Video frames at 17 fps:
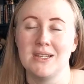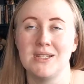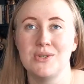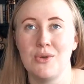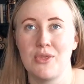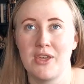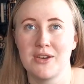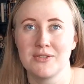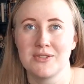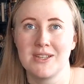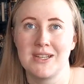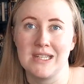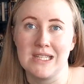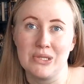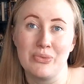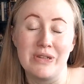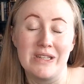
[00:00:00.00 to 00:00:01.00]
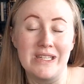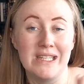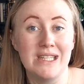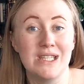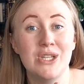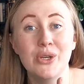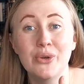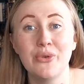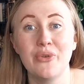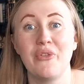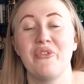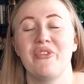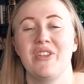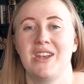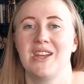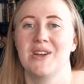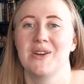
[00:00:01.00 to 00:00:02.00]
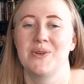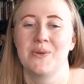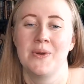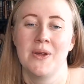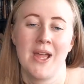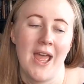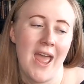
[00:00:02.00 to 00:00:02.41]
2022 video,